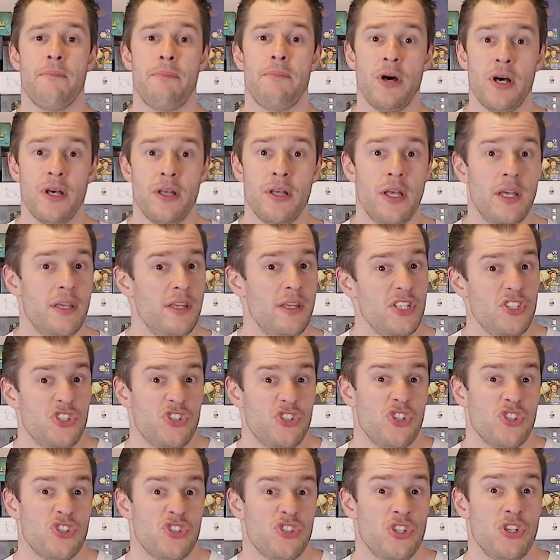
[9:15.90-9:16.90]
but it's
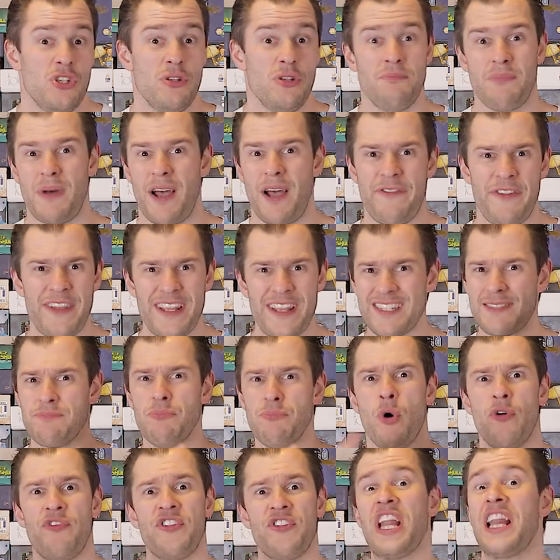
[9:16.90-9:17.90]
just a, I think it's
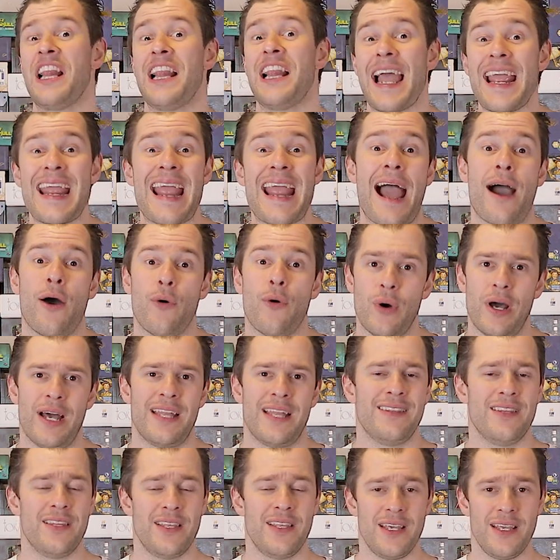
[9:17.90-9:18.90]
more for the layout
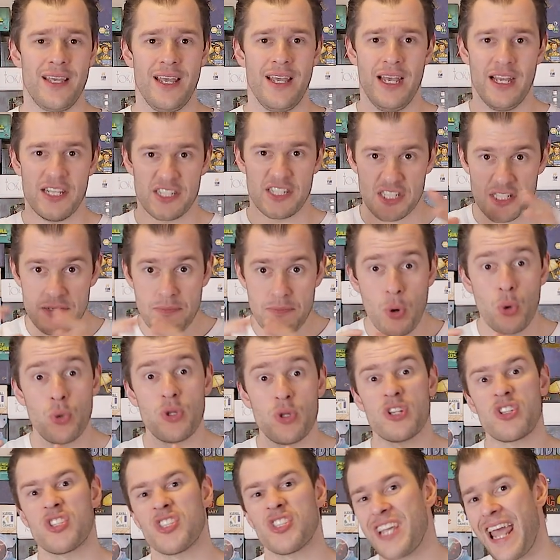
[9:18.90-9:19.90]
and the
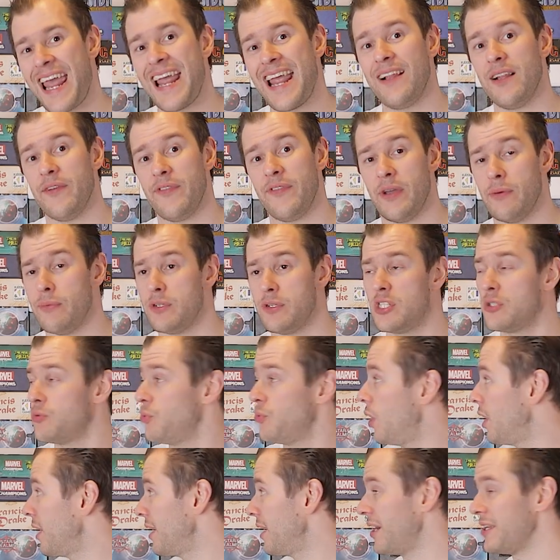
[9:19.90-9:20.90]
smaller scale of it, which is
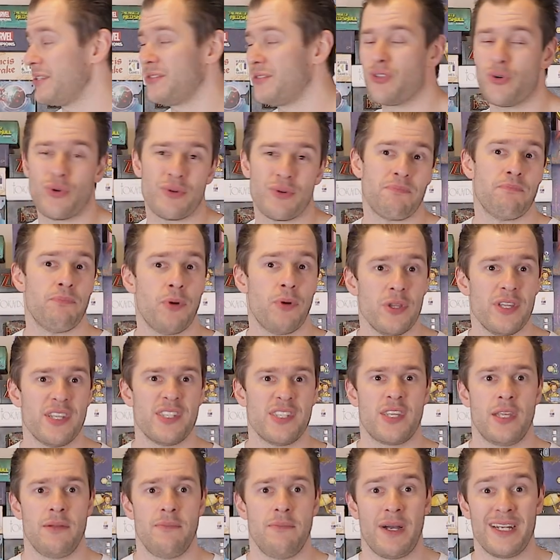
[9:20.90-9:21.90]
why I sort of put
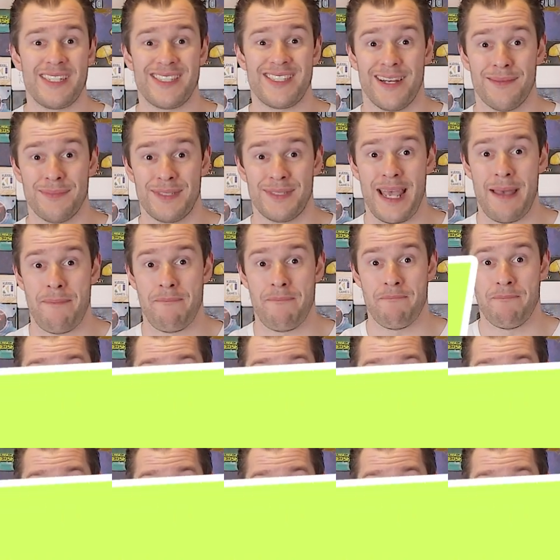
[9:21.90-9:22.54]
this in my top 10.